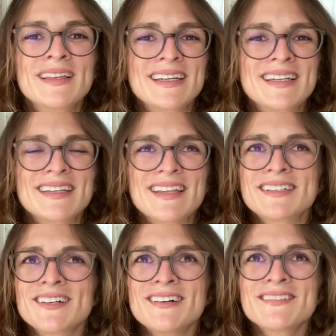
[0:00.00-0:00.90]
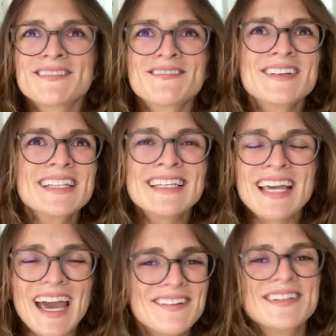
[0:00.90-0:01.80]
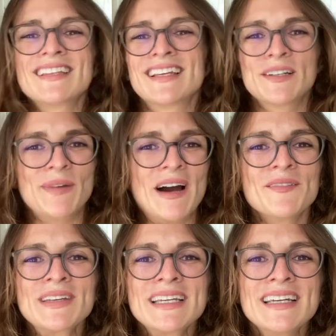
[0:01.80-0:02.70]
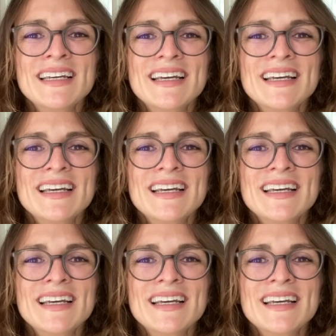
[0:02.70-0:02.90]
Like they saw really everything about me